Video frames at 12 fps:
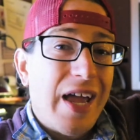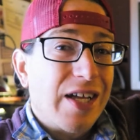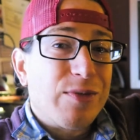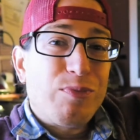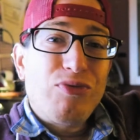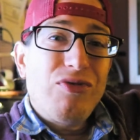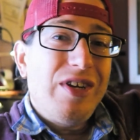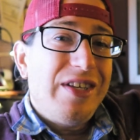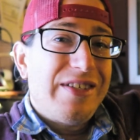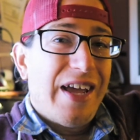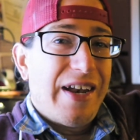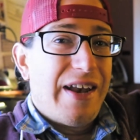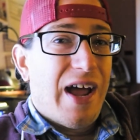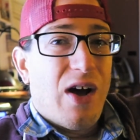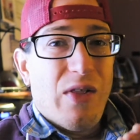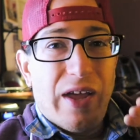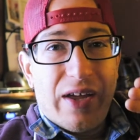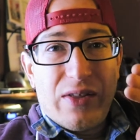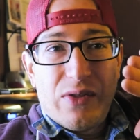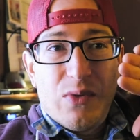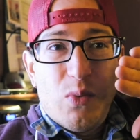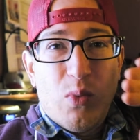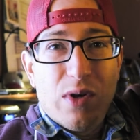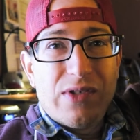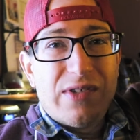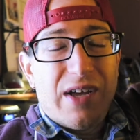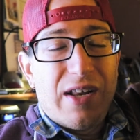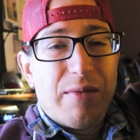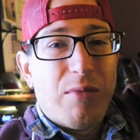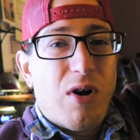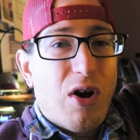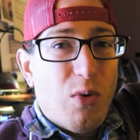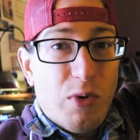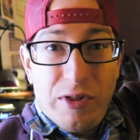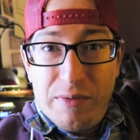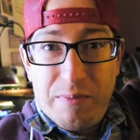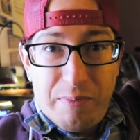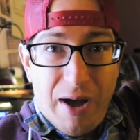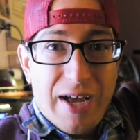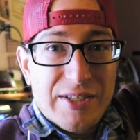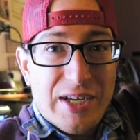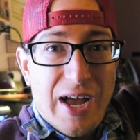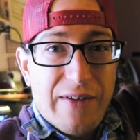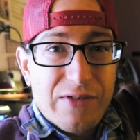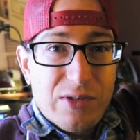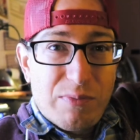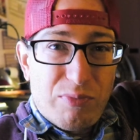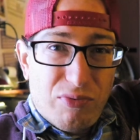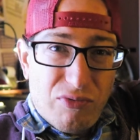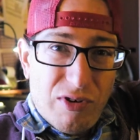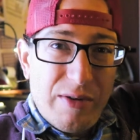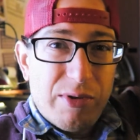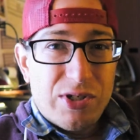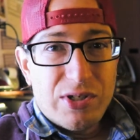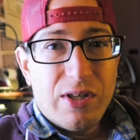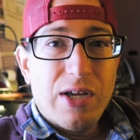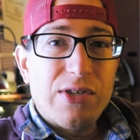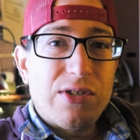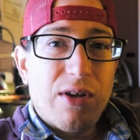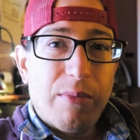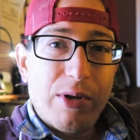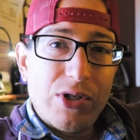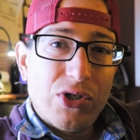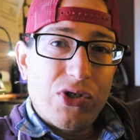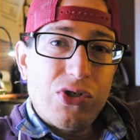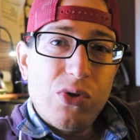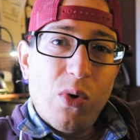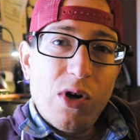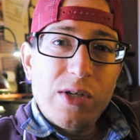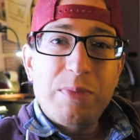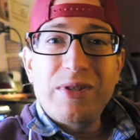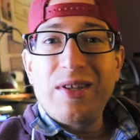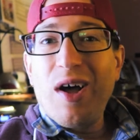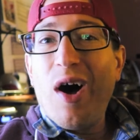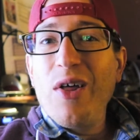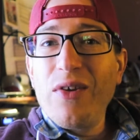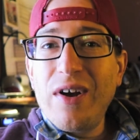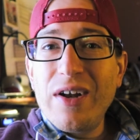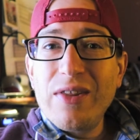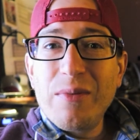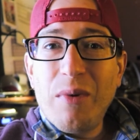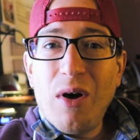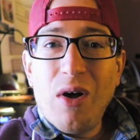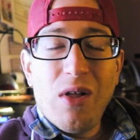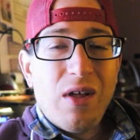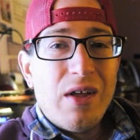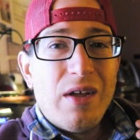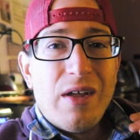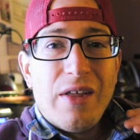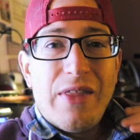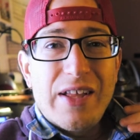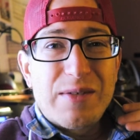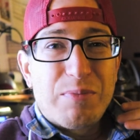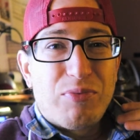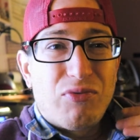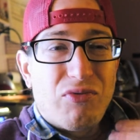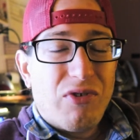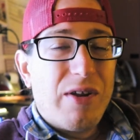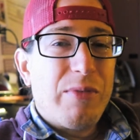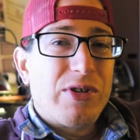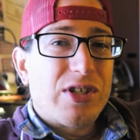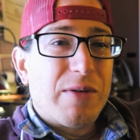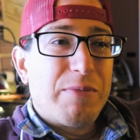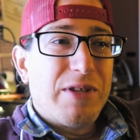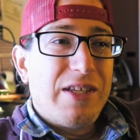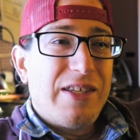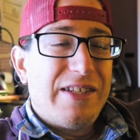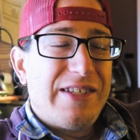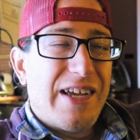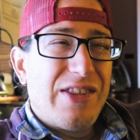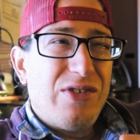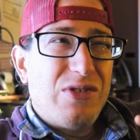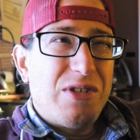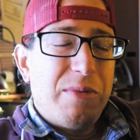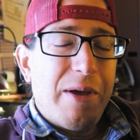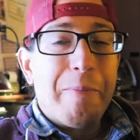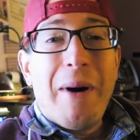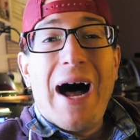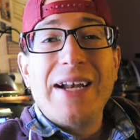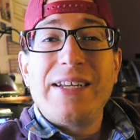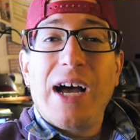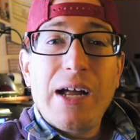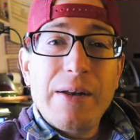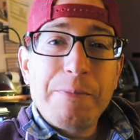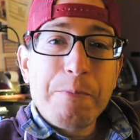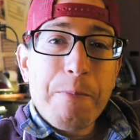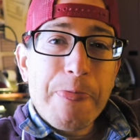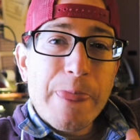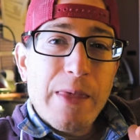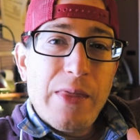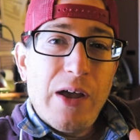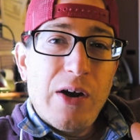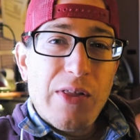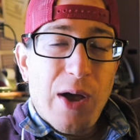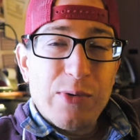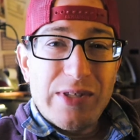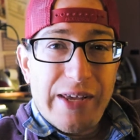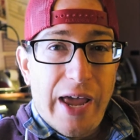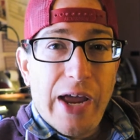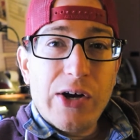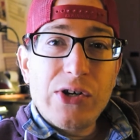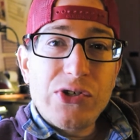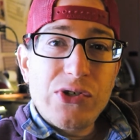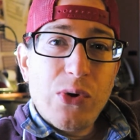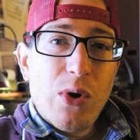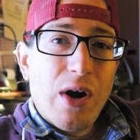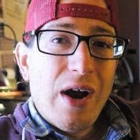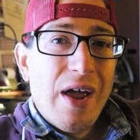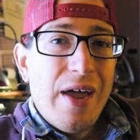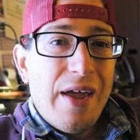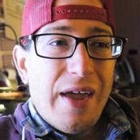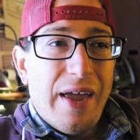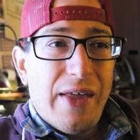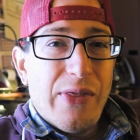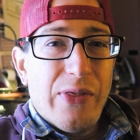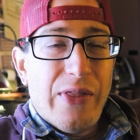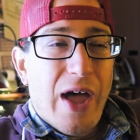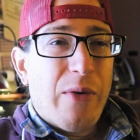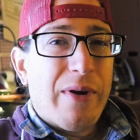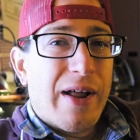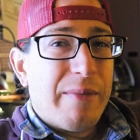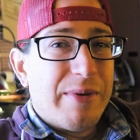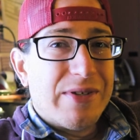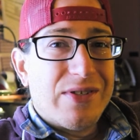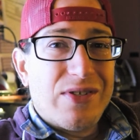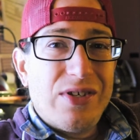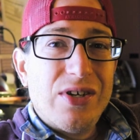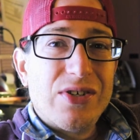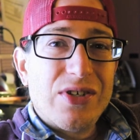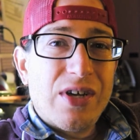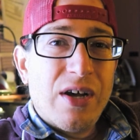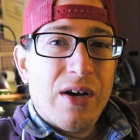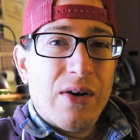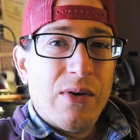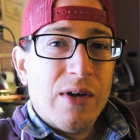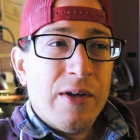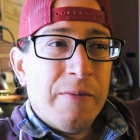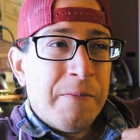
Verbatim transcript: yeah, it's pretty dead now. Like the one side of the mall with Boscov's pretty much still has a bunch of stores, but the other end of the mall, that's pretty much completely dead. There used to be a Bon-Ton there, that was the anchor store, and that went out of business years ago.